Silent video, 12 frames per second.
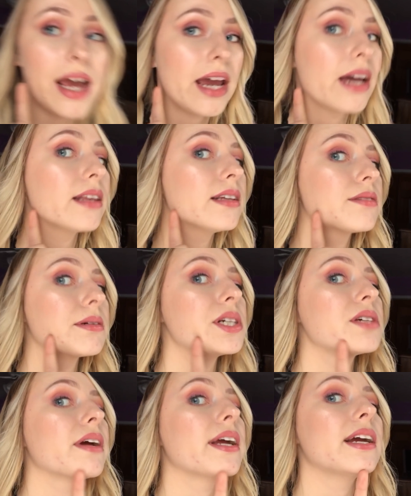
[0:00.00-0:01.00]
and this
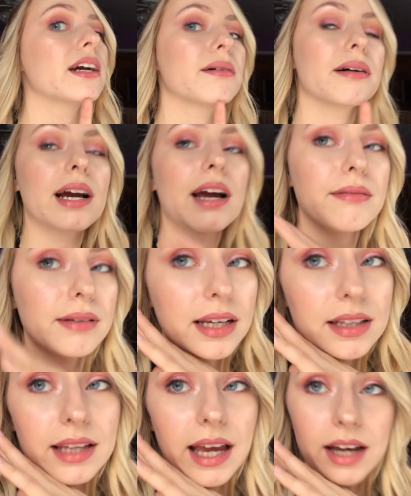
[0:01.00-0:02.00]
region right here where I've been
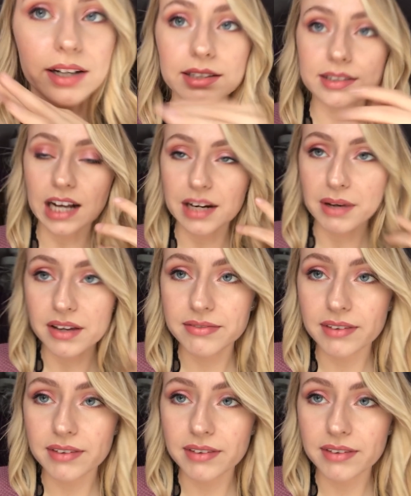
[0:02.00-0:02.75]
like laying on the side of my